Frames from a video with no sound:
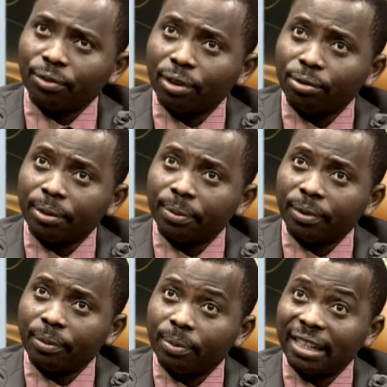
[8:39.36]
Oxford
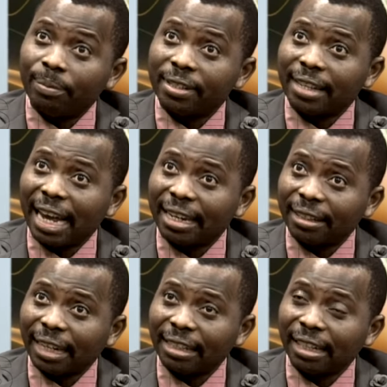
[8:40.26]
group, they've been
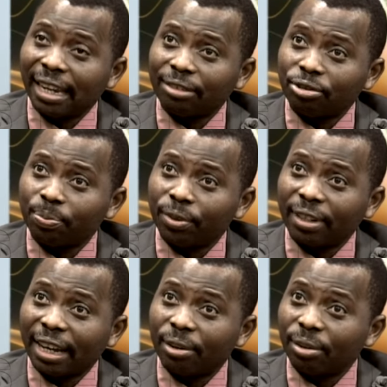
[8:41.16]
silent. I think the last report
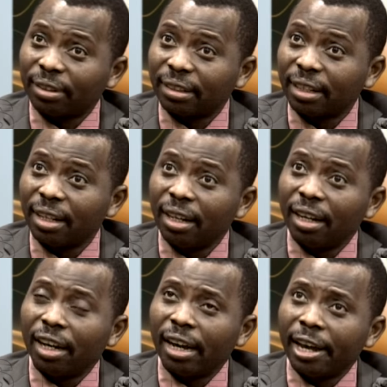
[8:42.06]
I got
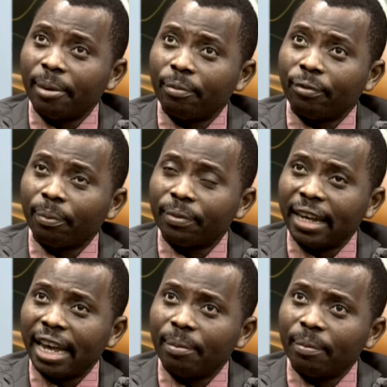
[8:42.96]
um, from
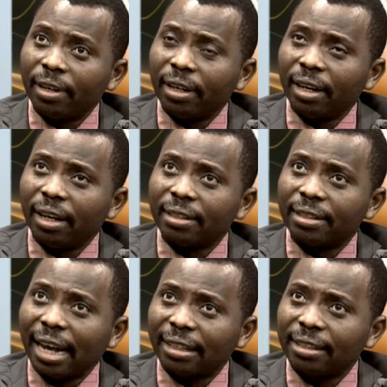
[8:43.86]
them is
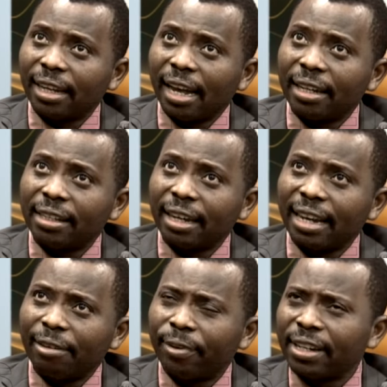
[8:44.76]
that they are,
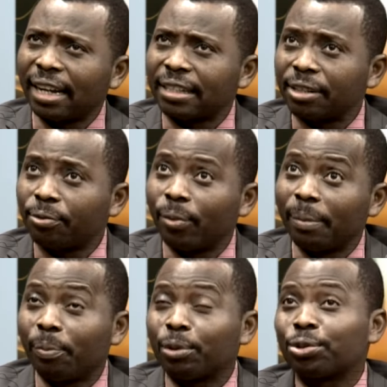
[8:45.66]
they are feeling as if well,
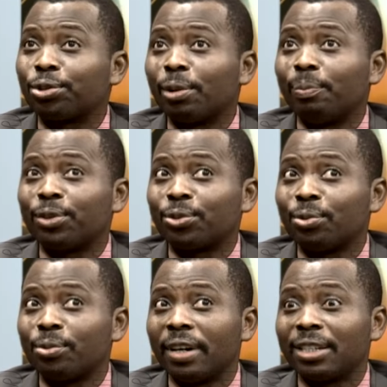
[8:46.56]
people should not be
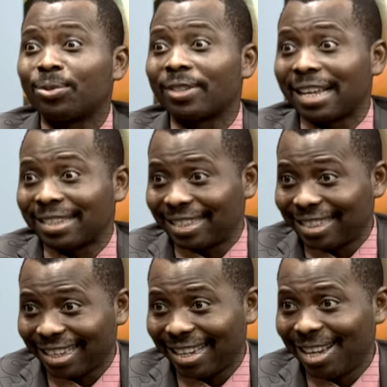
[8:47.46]
so
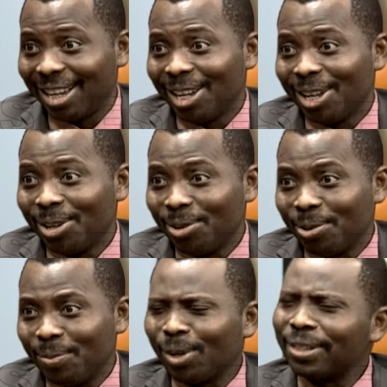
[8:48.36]
enthusiastic, you
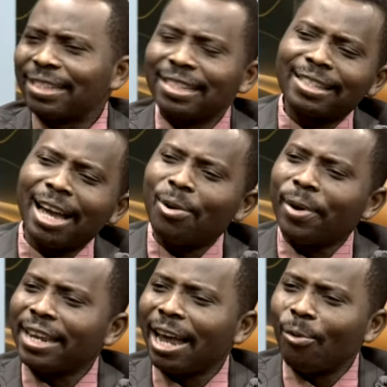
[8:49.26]
know, because these things can go
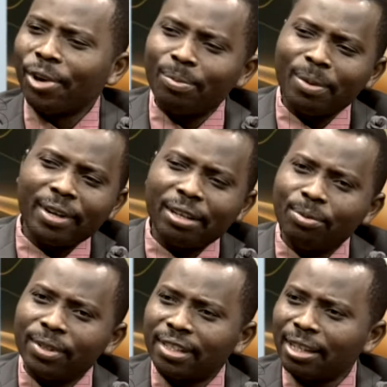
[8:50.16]
either way. Maybe
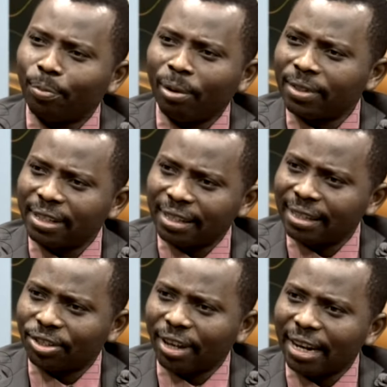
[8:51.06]
you may see promises They're
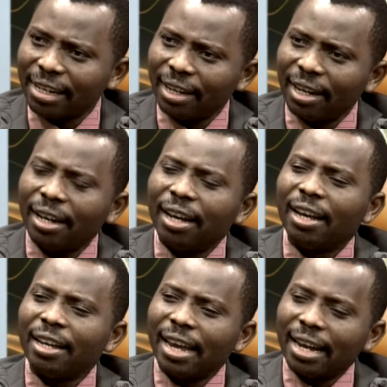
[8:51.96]
initially. They're feeling a bit rushed.
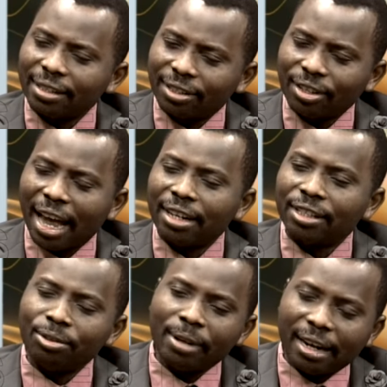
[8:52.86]
Yes, and
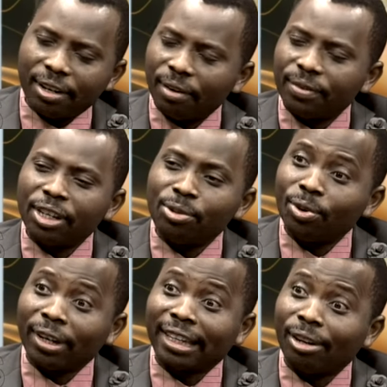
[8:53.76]
you, at the end of the day, you
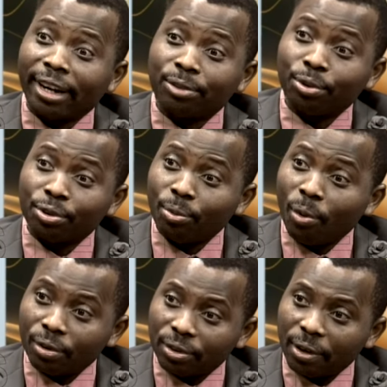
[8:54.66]
not, don't get what you
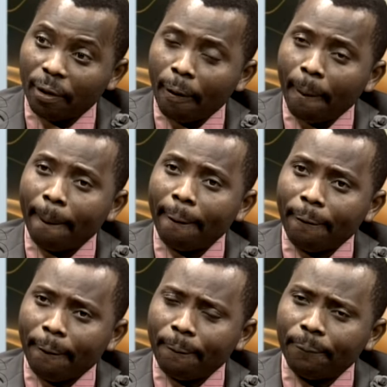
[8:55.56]
want, you
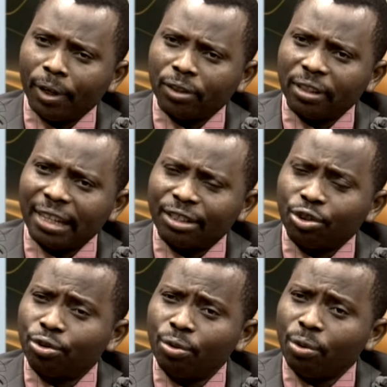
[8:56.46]
know. But there are
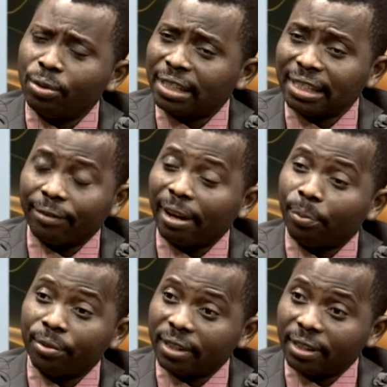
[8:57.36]
two good things that have
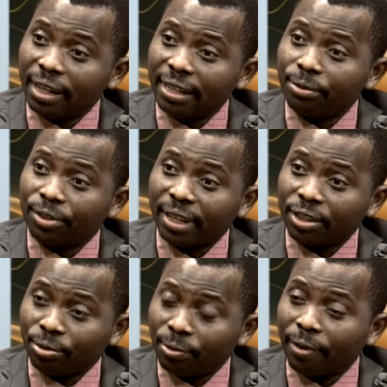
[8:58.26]
happened in the research
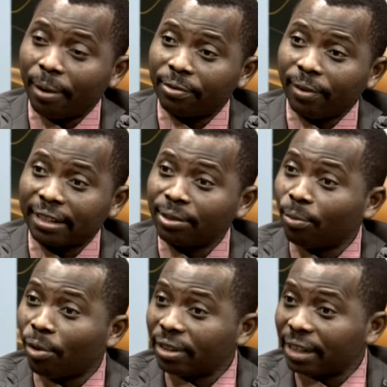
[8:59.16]
so far with vaccine.
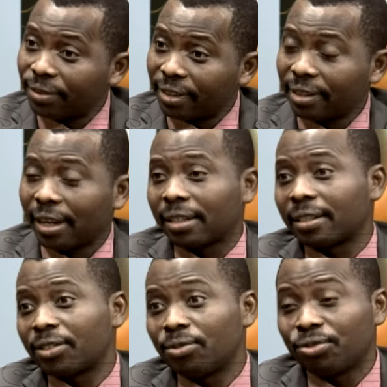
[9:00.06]
One, they've seen that
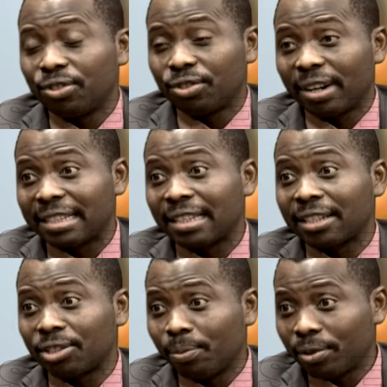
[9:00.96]
there's neutralizing
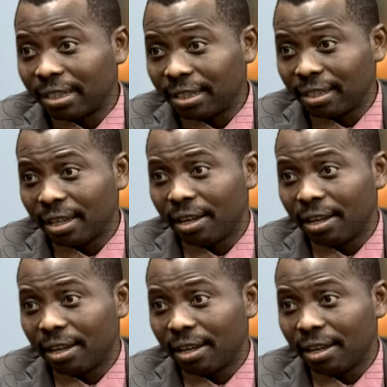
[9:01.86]
antibodies.